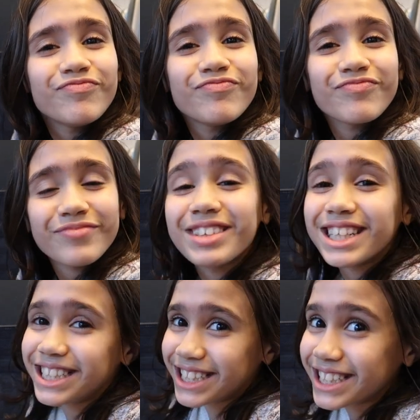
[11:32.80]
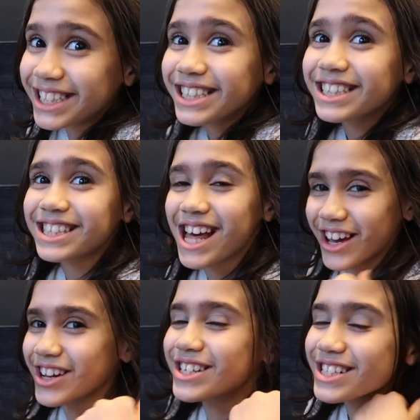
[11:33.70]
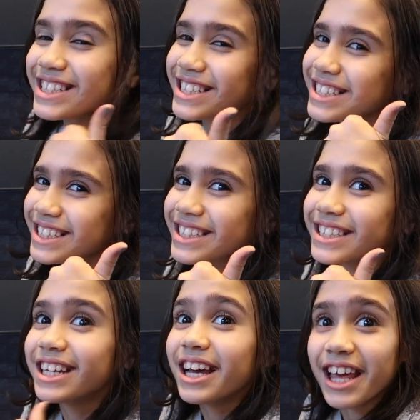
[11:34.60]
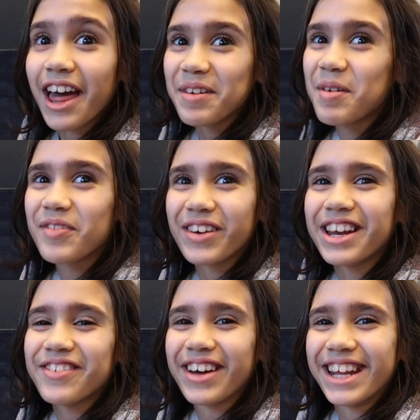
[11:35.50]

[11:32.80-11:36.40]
Yeah, good uh -huh. choices. They're good. They're both funny. Yeah, they're both really funny.